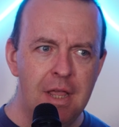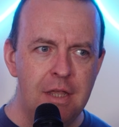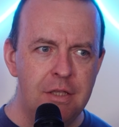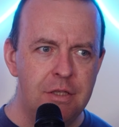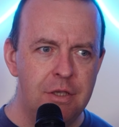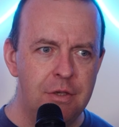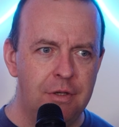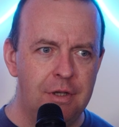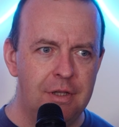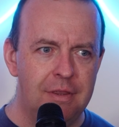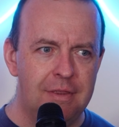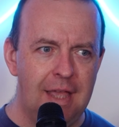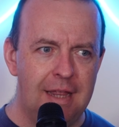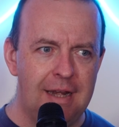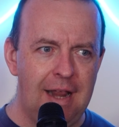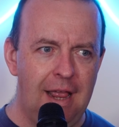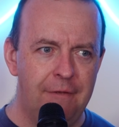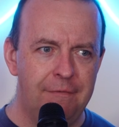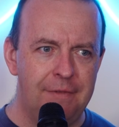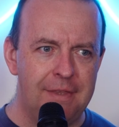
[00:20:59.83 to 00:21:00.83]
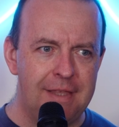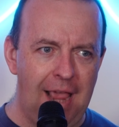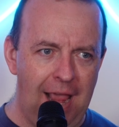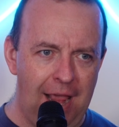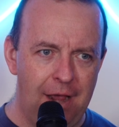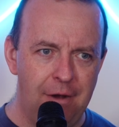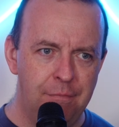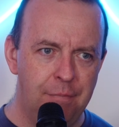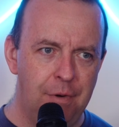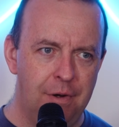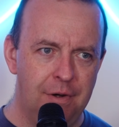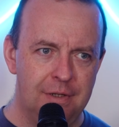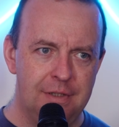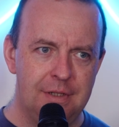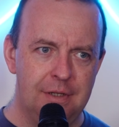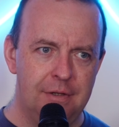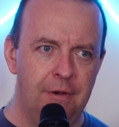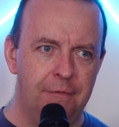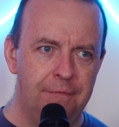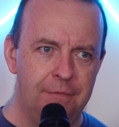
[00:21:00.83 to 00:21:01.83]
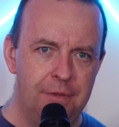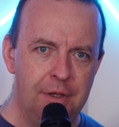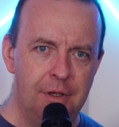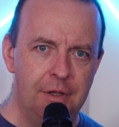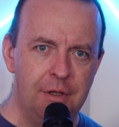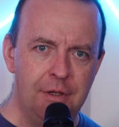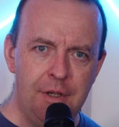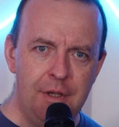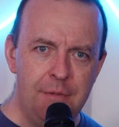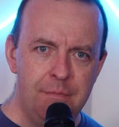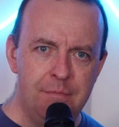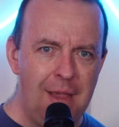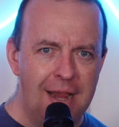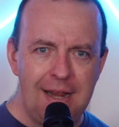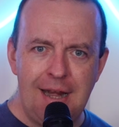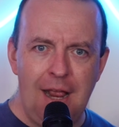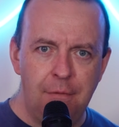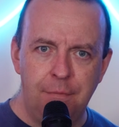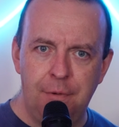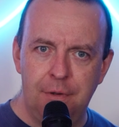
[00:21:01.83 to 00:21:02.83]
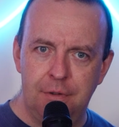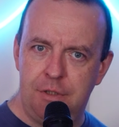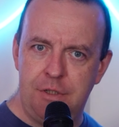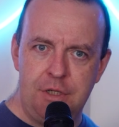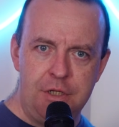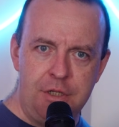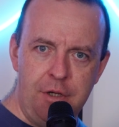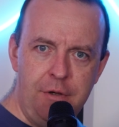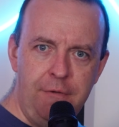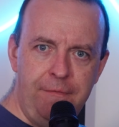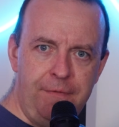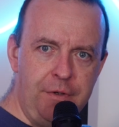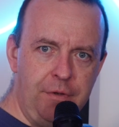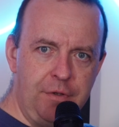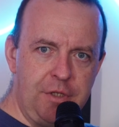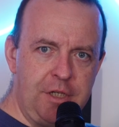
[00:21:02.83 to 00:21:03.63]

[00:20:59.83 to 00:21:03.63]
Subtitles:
you could then have the output of the main output to you for your